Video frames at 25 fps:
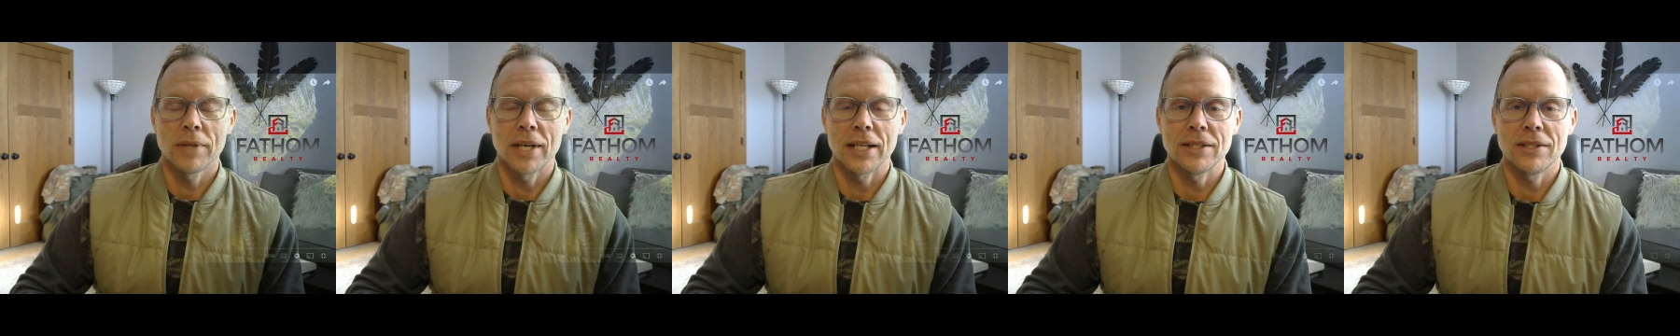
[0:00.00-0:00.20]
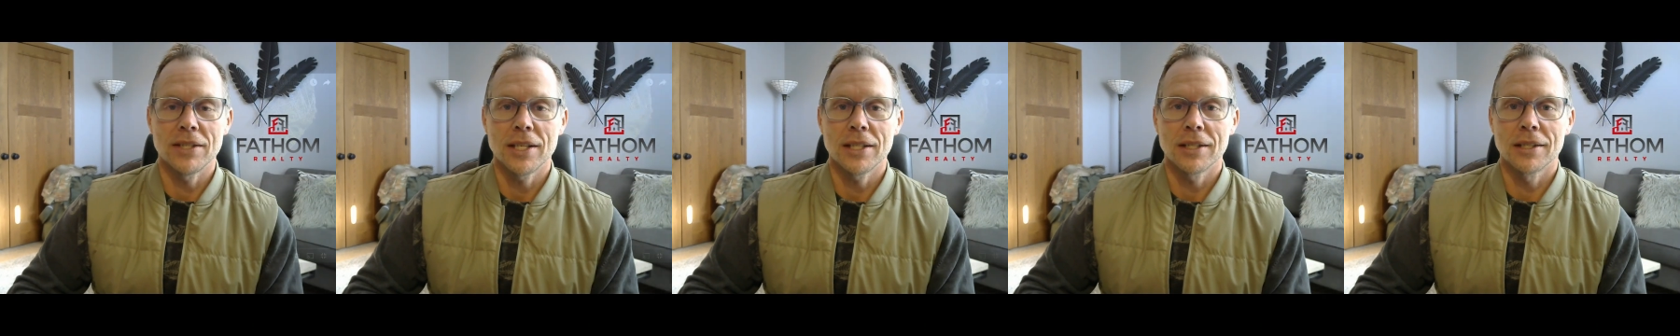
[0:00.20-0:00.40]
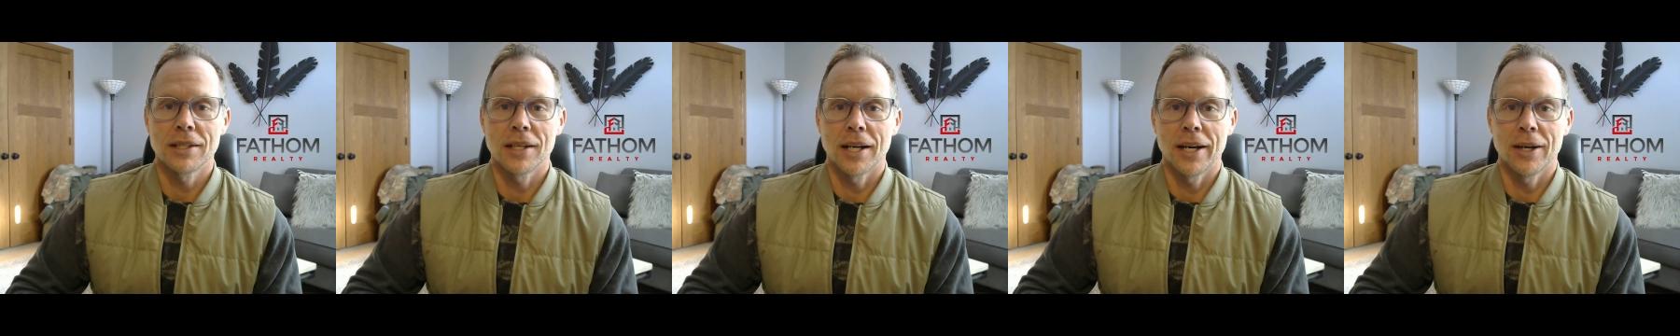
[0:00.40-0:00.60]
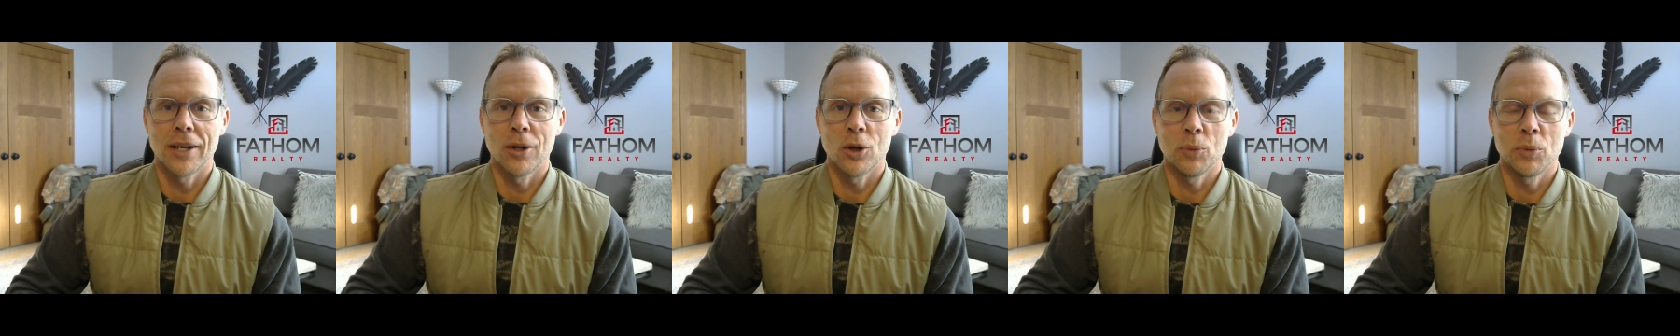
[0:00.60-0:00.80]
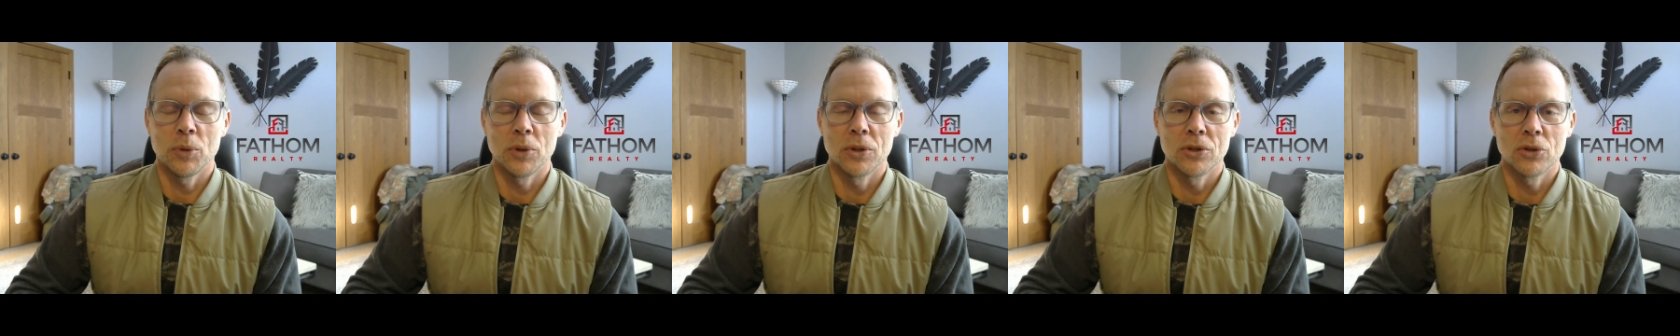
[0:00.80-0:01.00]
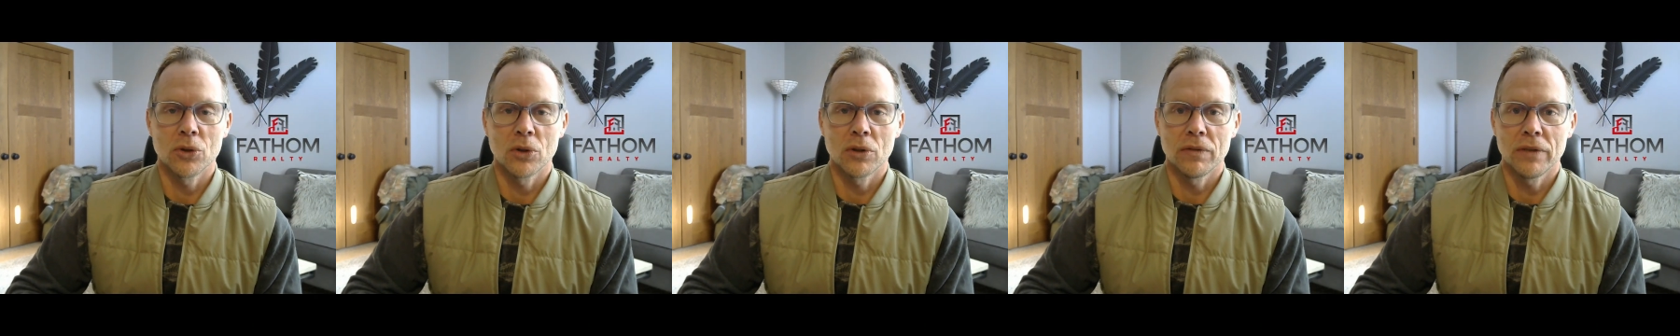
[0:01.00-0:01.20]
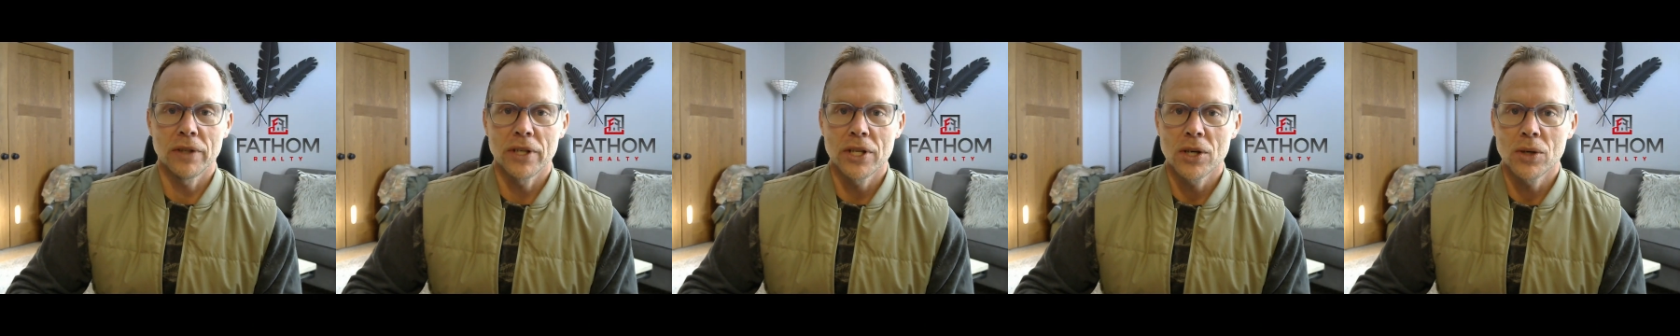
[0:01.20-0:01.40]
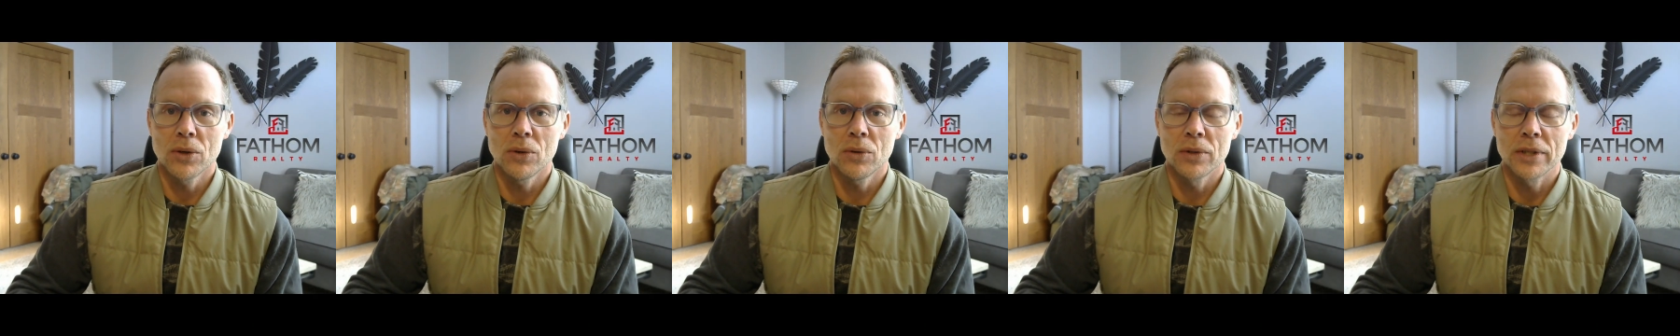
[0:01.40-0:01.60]
That's it. I hope you enjoyed the
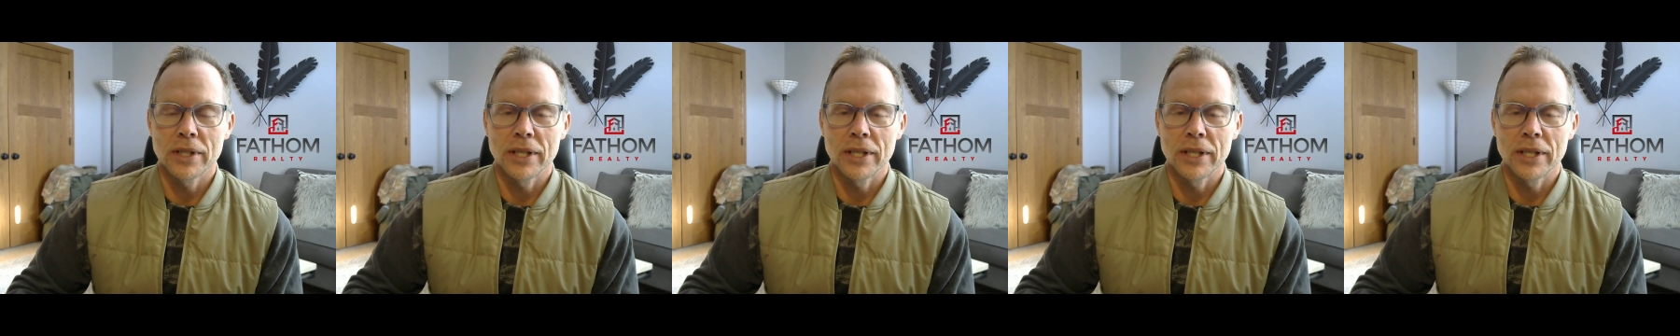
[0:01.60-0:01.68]
video.